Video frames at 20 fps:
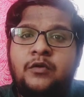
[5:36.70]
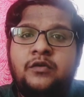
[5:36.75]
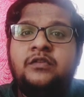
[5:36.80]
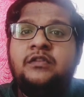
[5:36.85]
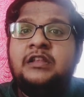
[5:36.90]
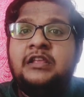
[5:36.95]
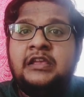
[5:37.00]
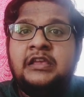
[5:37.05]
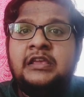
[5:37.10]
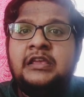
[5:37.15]

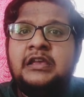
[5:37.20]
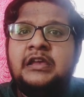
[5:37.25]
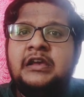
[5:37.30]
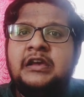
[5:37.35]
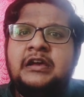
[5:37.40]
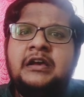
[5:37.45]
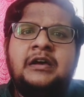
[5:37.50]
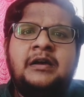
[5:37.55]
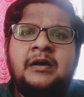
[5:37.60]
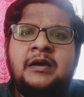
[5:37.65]
mostly
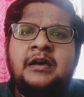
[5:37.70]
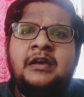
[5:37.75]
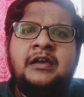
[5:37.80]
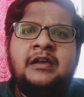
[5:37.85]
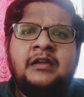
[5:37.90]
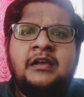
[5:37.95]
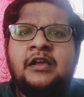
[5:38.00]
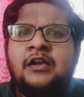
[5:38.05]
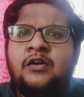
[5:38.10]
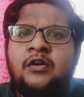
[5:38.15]

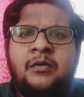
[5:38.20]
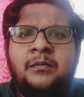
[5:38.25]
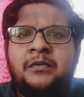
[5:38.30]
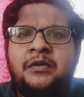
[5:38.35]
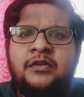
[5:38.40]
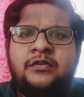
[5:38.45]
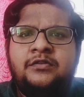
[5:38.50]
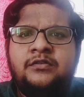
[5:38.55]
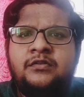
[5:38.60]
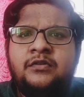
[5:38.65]
a
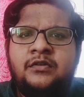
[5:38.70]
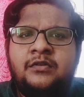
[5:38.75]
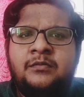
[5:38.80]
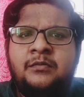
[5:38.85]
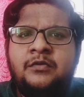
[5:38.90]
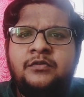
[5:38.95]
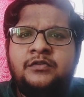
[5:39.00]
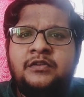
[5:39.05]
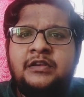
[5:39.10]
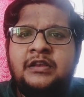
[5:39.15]
combination
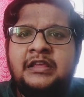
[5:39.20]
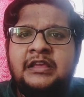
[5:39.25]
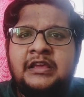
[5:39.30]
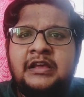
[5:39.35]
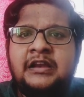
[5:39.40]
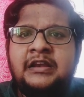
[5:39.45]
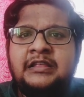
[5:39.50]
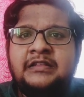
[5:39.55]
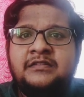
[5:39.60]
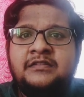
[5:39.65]
of mostly
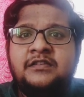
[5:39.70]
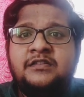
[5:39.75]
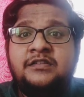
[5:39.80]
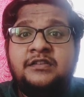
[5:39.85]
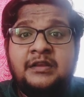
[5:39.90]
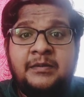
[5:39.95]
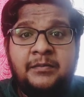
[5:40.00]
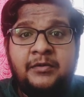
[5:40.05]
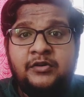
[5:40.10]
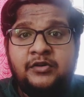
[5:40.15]
an
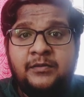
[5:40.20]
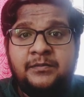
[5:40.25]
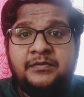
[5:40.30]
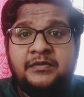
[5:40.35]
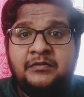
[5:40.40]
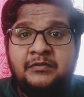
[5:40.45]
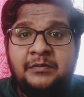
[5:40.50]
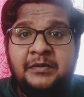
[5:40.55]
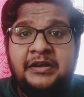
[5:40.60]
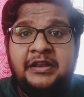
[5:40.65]
incisional
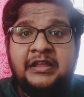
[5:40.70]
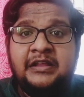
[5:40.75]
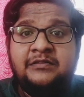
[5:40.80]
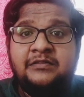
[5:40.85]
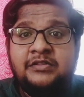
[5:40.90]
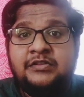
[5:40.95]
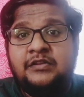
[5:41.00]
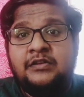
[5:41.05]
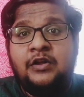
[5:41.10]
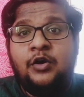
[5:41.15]
biopsy will be taken
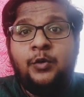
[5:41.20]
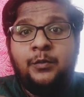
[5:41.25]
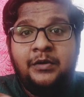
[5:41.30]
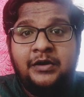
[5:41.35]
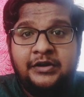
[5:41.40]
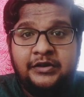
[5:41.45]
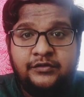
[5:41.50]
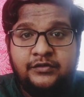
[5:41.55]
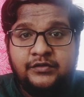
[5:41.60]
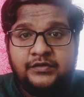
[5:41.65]
with the
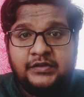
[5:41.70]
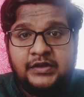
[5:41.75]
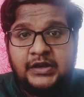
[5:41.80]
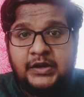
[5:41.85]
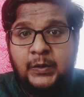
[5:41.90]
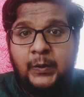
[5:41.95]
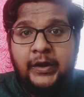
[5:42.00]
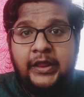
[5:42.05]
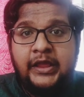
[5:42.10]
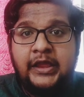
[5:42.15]
normal tissue
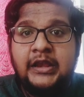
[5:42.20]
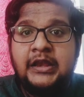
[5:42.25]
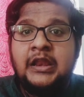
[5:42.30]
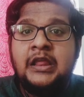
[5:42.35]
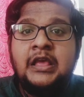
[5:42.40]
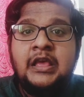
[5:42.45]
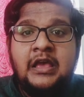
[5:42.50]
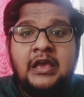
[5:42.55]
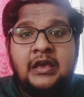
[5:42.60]
surrounding it,